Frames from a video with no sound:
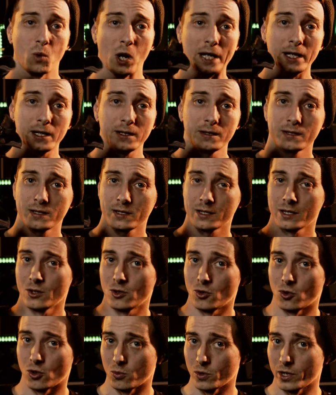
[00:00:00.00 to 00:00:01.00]
weddings,
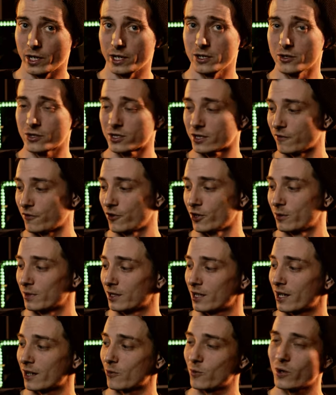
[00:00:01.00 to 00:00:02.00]
or when I used to film a
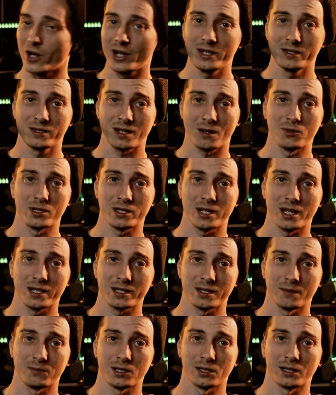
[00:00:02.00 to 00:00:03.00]
lot of weddings, I would take
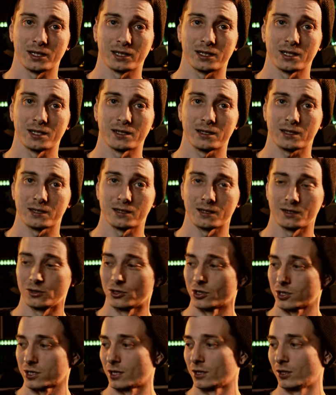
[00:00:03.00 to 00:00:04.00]
something like this because it
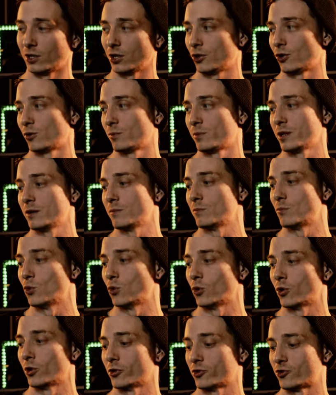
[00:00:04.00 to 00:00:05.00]
looks a little bit
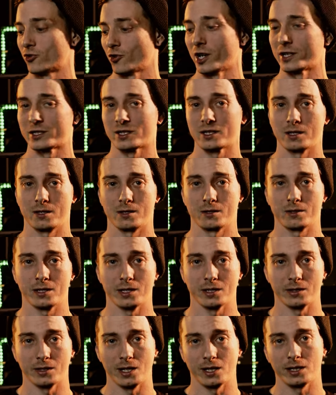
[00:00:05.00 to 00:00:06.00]
more dressier
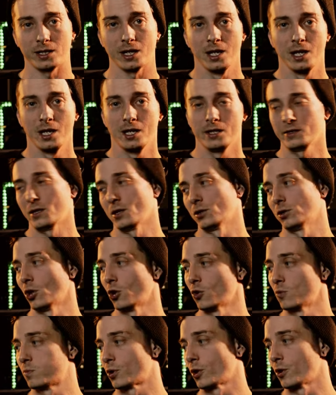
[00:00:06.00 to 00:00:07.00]
than like the
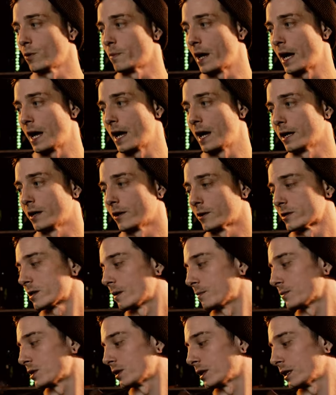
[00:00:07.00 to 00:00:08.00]
Lowepro bag or
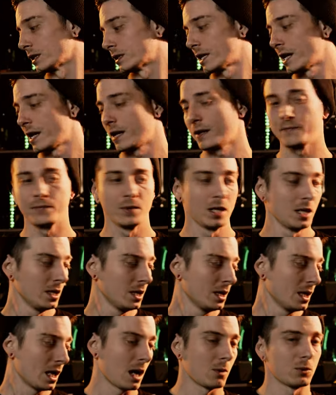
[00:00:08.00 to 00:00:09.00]
something like that.
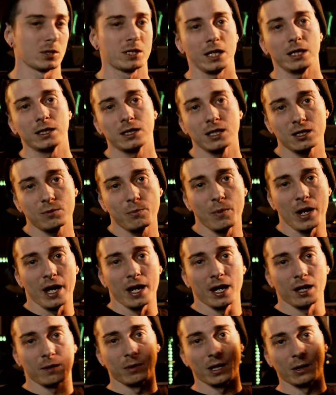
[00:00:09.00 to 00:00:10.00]
I would take this
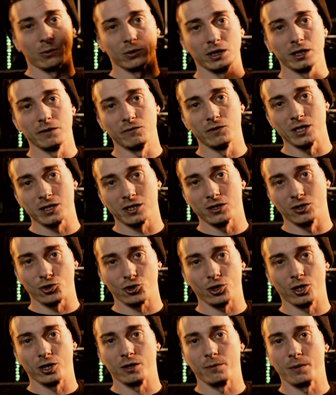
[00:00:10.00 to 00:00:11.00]
bag, but I would leave this in the
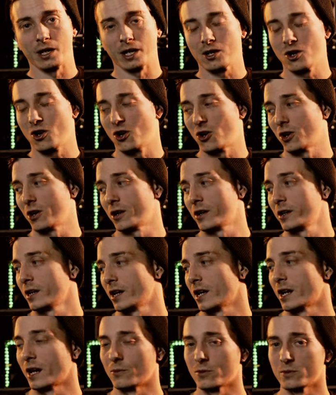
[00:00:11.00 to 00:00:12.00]
trunk of my car,
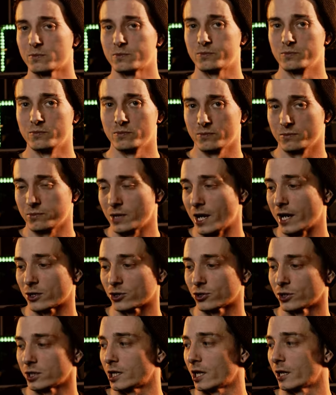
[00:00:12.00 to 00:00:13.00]
and I would
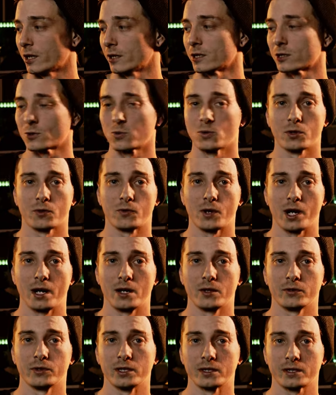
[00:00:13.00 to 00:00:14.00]
actually carry this one
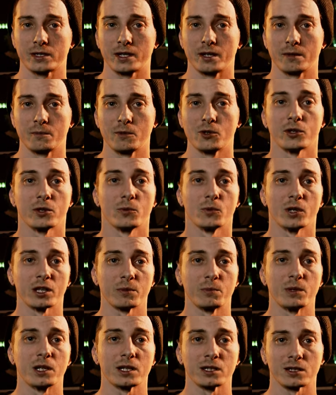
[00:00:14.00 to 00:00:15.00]
around the ceremony
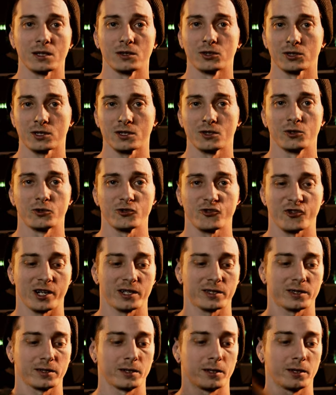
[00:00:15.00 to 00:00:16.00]
with me because it looks a little
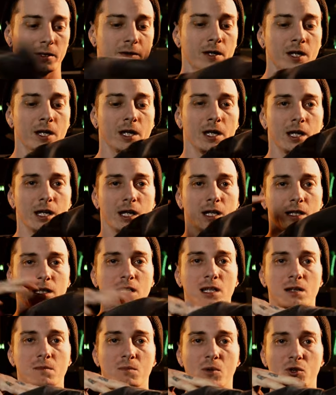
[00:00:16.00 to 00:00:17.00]
dressier and
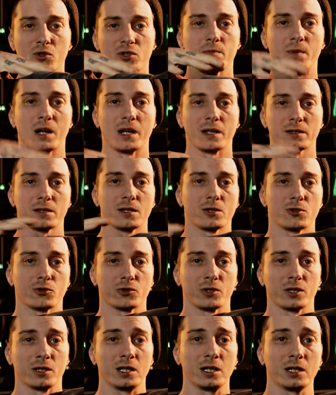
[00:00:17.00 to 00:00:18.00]
keep most of my
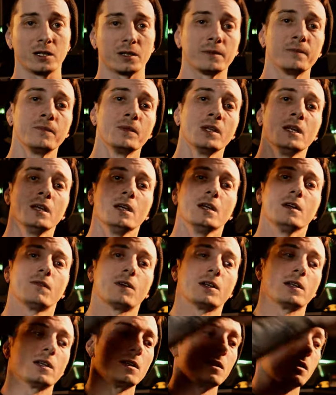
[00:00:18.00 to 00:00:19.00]
essentials in here. If
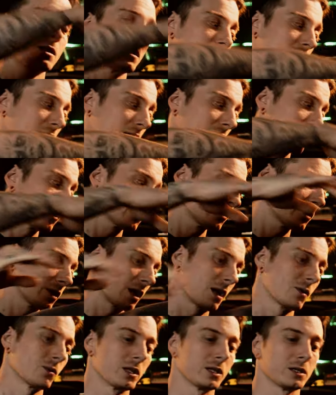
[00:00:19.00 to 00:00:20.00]
I needed anything else,
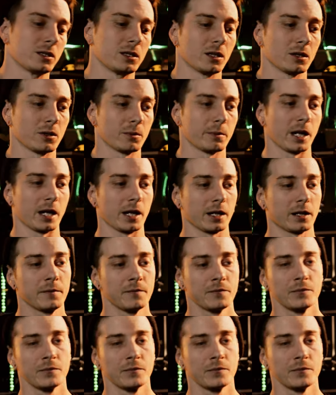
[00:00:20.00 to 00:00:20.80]
I would hit the other bag.